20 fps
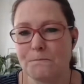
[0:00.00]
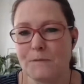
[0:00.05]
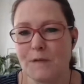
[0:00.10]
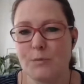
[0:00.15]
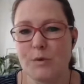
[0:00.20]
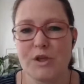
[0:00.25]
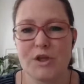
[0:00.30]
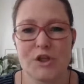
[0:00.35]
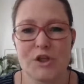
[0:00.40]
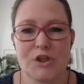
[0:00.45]

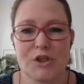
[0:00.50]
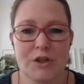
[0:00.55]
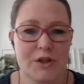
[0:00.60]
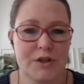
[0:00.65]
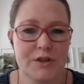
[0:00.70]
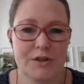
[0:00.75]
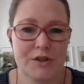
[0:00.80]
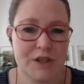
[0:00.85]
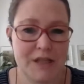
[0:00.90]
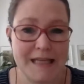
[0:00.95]
which
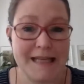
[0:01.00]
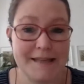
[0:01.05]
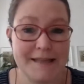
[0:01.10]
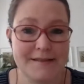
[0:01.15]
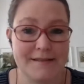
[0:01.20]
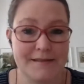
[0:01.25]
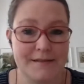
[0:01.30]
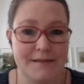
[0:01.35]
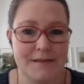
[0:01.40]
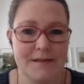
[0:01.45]
she
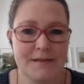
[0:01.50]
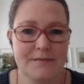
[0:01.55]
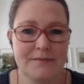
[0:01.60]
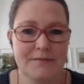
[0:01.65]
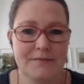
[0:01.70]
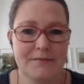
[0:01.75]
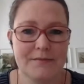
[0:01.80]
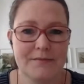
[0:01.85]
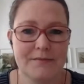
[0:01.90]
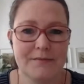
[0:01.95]
isn't,
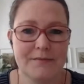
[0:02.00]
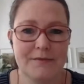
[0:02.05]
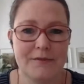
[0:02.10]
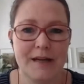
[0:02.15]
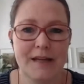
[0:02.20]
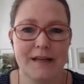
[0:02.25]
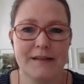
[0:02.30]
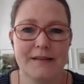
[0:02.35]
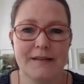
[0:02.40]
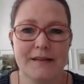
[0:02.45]

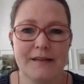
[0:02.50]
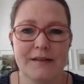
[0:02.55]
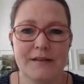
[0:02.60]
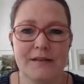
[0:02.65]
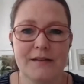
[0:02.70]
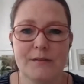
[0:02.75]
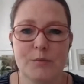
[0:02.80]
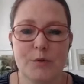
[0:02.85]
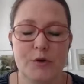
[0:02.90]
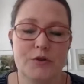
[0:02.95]
right?
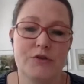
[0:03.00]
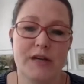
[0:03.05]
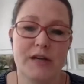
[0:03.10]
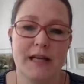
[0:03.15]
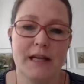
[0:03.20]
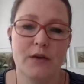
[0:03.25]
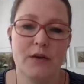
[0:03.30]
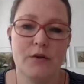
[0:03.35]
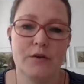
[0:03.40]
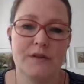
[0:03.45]

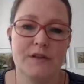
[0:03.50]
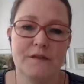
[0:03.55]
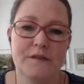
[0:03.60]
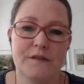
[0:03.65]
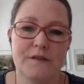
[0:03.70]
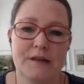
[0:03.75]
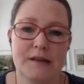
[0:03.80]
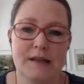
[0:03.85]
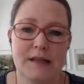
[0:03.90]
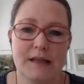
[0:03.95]
Portraying her
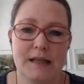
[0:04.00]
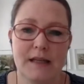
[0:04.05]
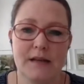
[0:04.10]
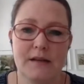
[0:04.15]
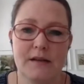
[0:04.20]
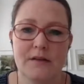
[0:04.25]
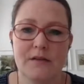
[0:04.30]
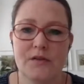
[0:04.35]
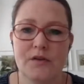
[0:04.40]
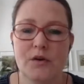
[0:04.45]

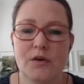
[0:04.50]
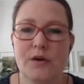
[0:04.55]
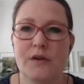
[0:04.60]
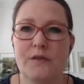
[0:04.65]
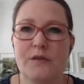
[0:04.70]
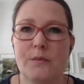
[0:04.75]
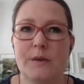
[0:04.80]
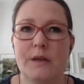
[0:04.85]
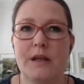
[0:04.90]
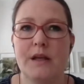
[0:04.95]
differently. So
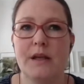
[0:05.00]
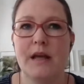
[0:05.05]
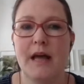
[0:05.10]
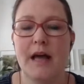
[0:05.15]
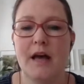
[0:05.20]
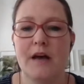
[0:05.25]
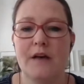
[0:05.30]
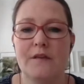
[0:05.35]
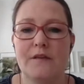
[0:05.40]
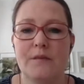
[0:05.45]
if we
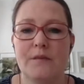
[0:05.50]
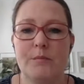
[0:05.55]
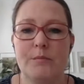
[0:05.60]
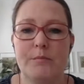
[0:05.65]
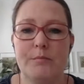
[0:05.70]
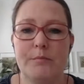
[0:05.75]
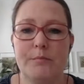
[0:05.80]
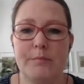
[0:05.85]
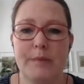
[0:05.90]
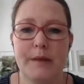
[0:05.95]
have
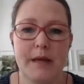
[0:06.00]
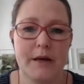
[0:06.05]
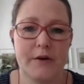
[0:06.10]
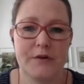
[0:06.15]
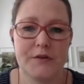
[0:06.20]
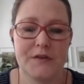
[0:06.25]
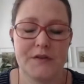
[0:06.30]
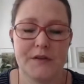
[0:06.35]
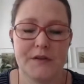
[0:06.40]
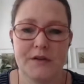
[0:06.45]

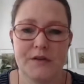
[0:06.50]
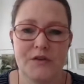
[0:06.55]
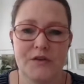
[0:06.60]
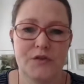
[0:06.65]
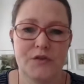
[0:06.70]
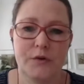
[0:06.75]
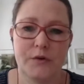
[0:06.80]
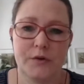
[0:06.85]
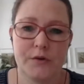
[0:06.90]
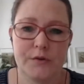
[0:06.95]
bears in a
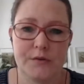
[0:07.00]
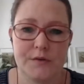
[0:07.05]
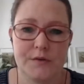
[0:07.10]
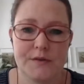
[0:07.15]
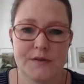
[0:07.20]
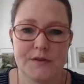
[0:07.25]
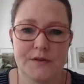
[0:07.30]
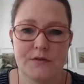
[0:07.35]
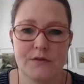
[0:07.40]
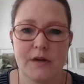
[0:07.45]

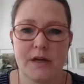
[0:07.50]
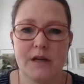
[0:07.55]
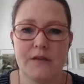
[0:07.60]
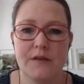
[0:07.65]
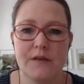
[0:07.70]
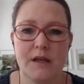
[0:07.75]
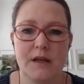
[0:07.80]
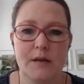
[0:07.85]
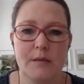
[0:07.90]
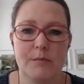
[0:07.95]
circus
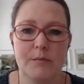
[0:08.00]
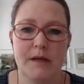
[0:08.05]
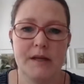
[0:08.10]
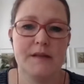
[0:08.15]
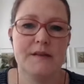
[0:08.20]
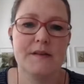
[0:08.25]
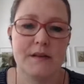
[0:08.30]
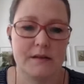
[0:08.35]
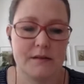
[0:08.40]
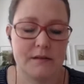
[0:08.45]
driving
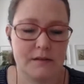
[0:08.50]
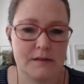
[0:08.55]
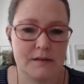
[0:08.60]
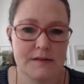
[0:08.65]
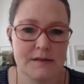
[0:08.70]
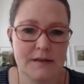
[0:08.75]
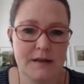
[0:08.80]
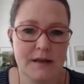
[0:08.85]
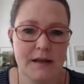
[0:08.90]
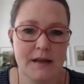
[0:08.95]
bicycles,